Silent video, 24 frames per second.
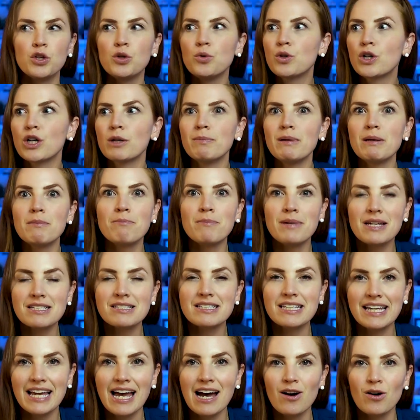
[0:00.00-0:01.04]
You could be
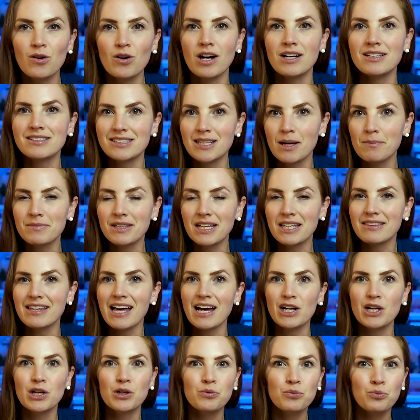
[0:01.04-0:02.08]
missing out on something
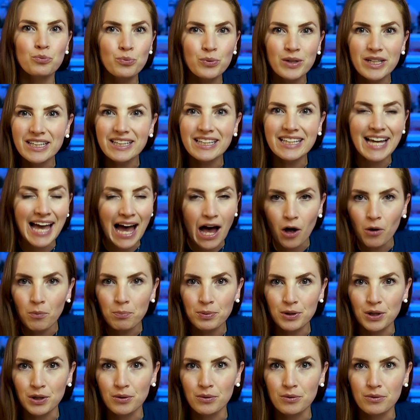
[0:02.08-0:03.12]
that could really
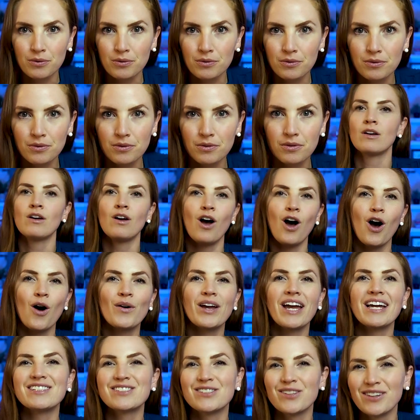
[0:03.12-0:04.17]
help you.
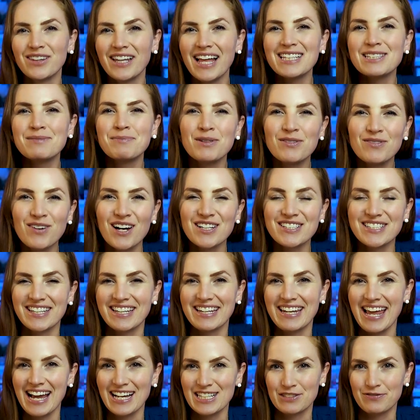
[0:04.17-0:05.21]
Okay, so let's move on to the
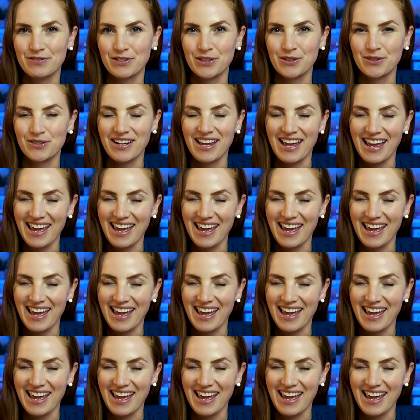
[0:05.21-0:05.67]
next food.